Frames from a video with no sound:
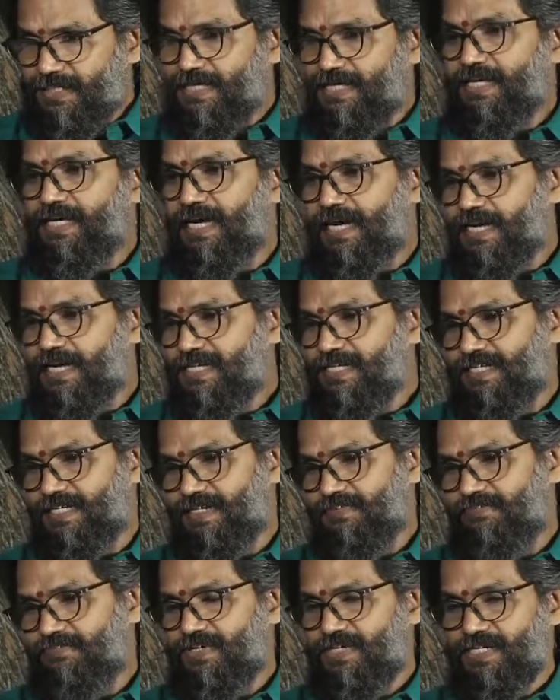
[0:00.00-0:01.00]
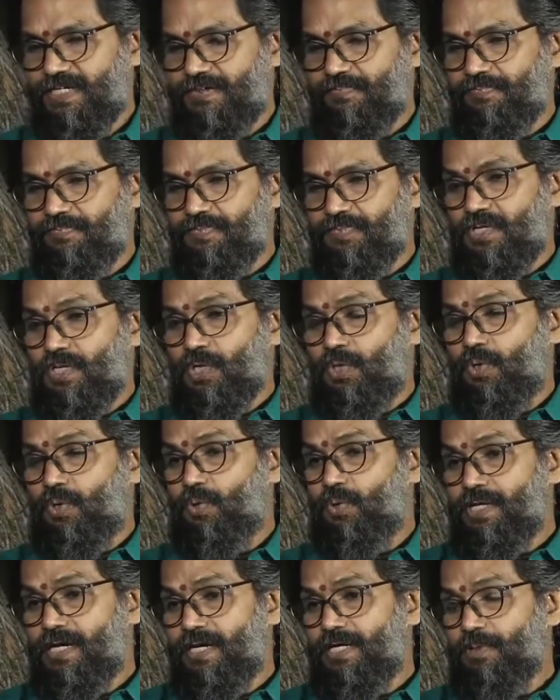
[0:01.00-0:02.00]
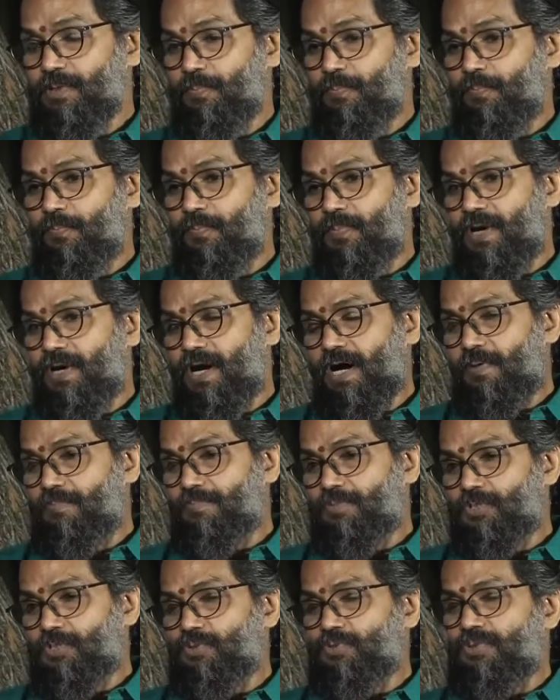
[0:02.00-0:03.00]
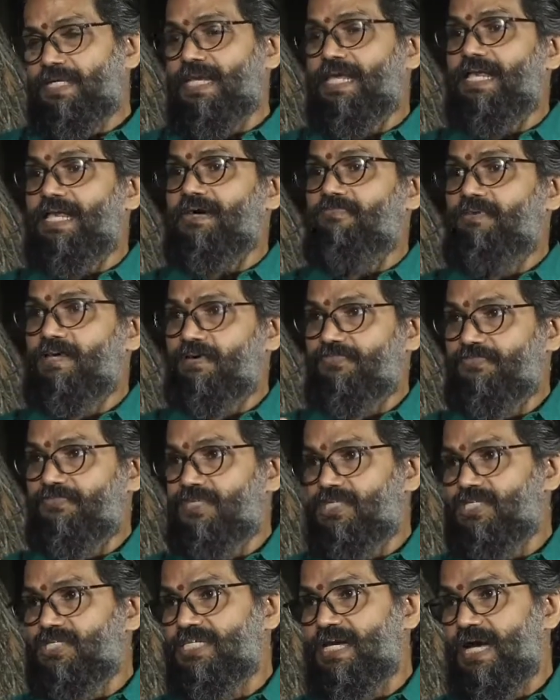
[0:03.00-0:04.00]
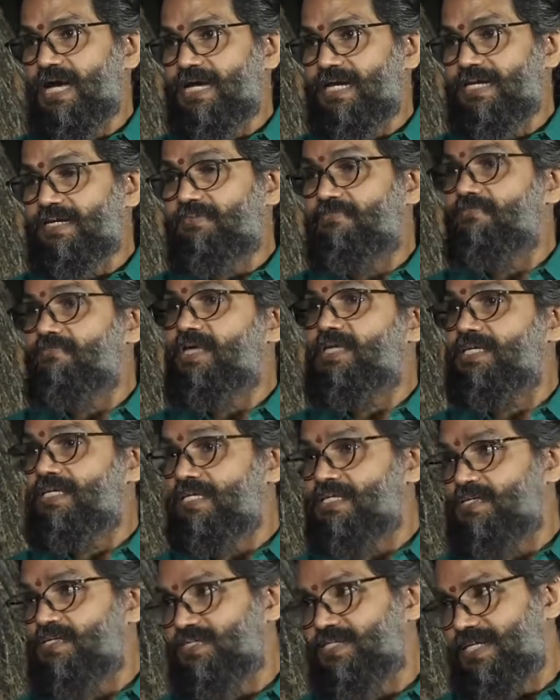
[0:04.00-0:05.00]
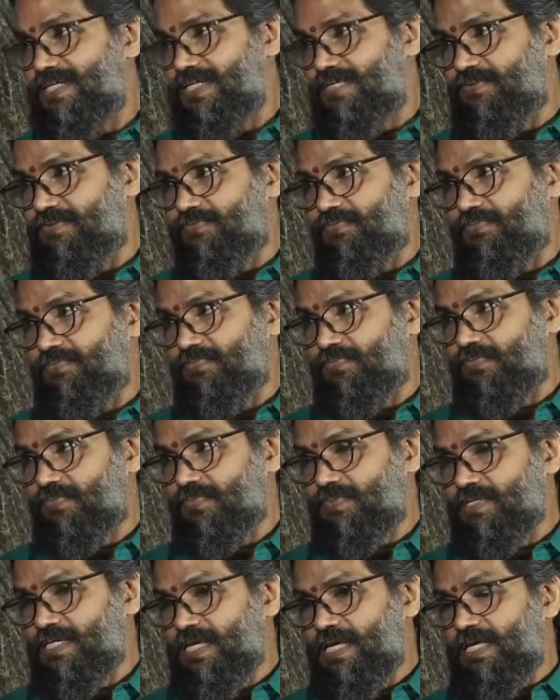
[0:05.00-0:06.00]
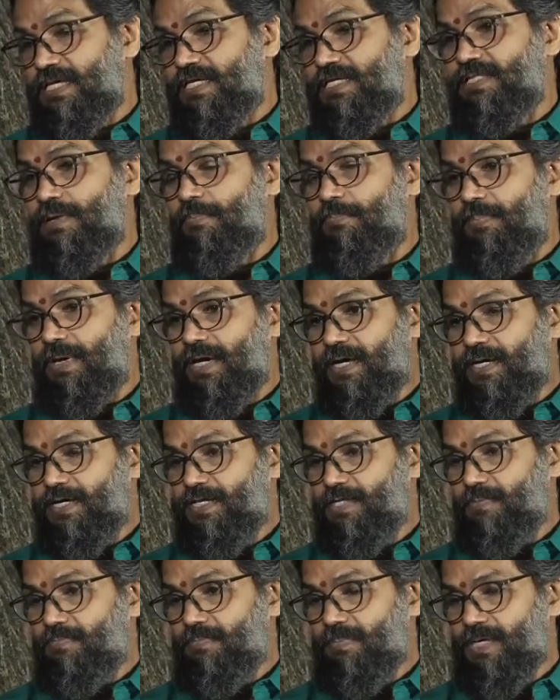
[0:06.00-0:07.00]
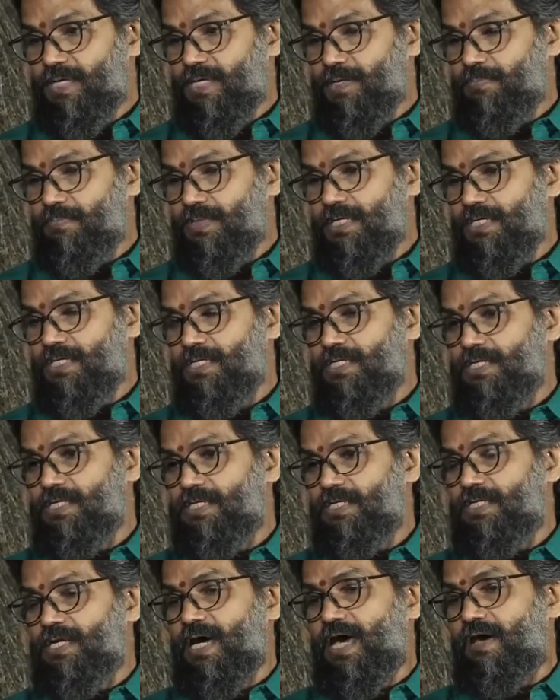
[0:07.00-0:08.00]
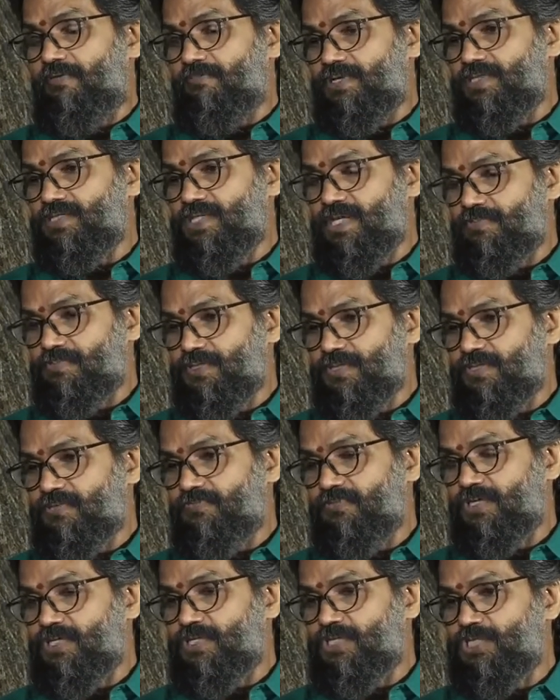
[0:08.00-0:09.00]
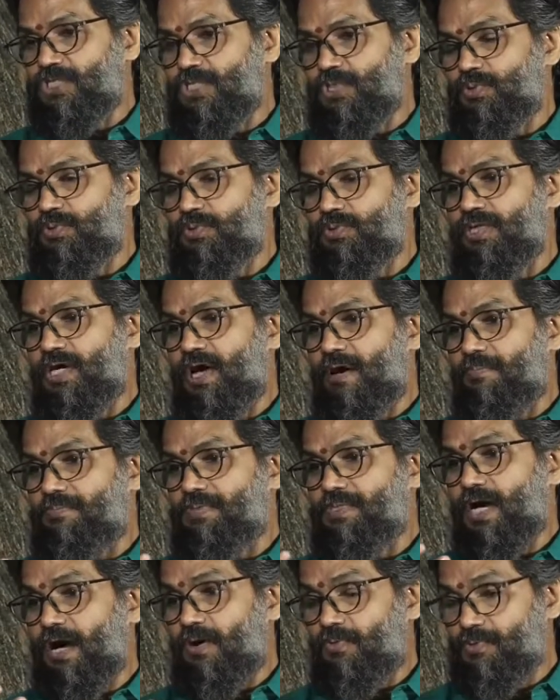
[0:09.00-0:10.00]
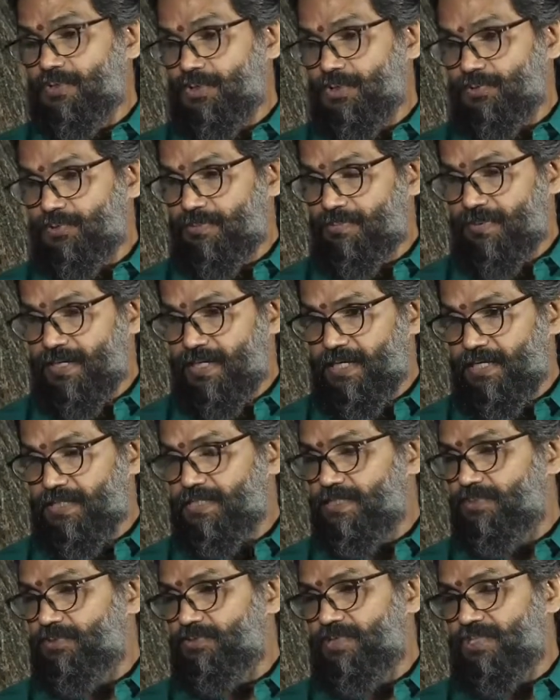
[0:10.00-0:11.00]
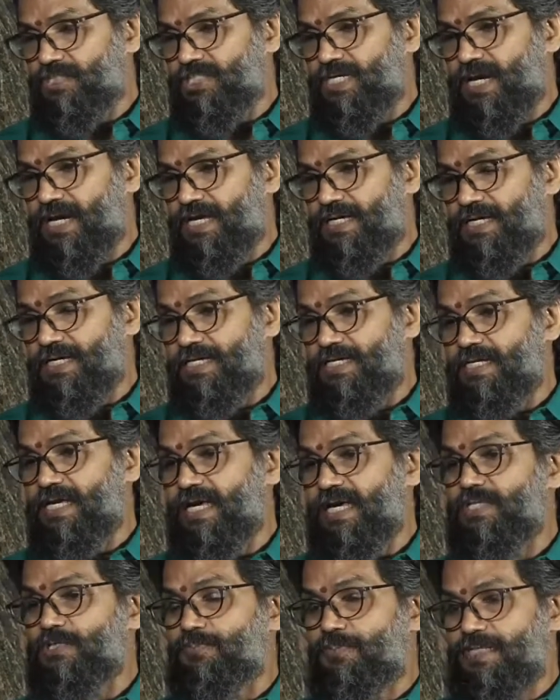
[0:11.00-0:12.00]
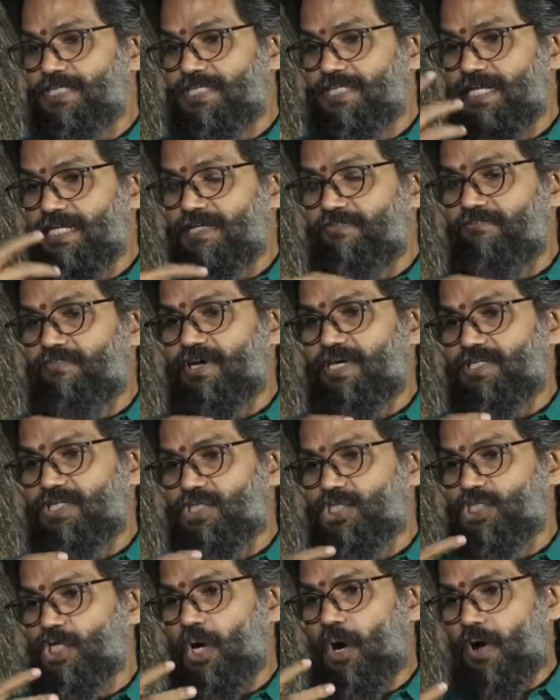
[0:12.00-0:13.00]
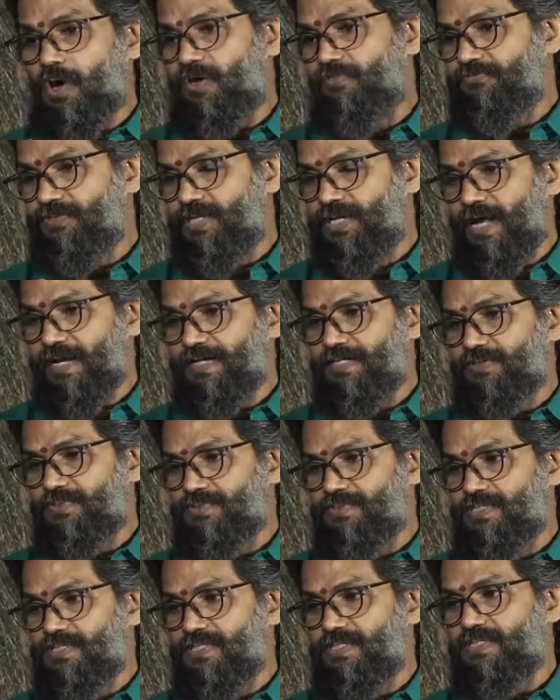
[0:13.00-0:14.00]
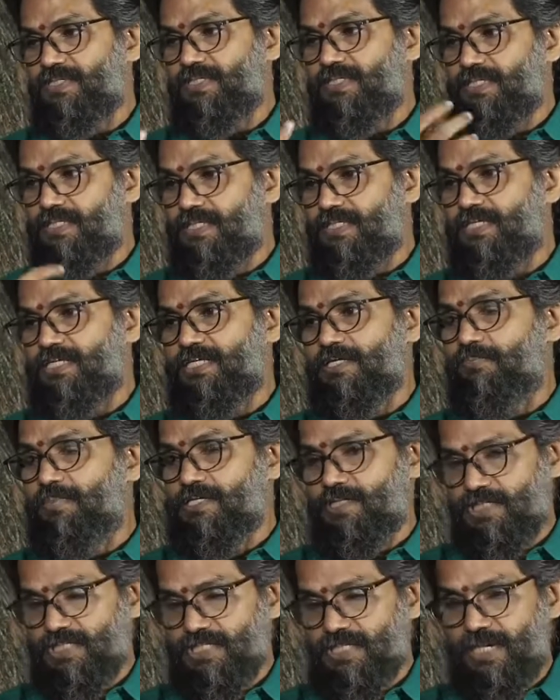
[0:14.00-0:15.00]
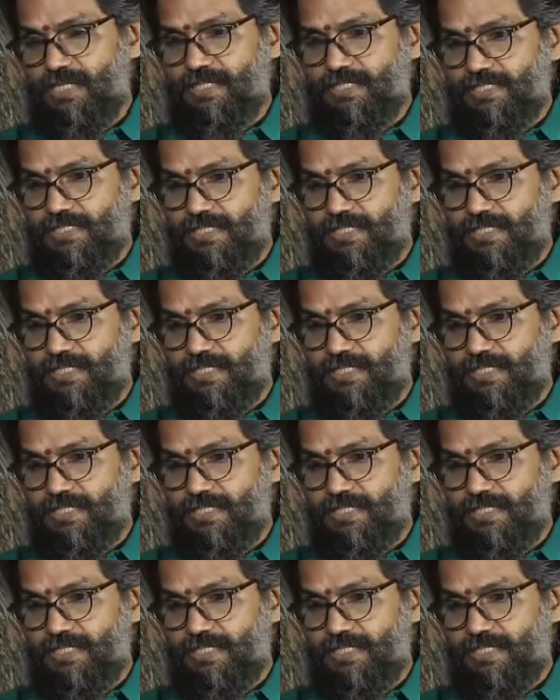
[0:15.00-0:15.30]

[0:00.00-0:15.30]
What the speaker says: caregiver who can come to the level of the child very easily. The parent may be having some sort of an issue to come down to the child, especially when the shock of the diagnosis is there deep inside,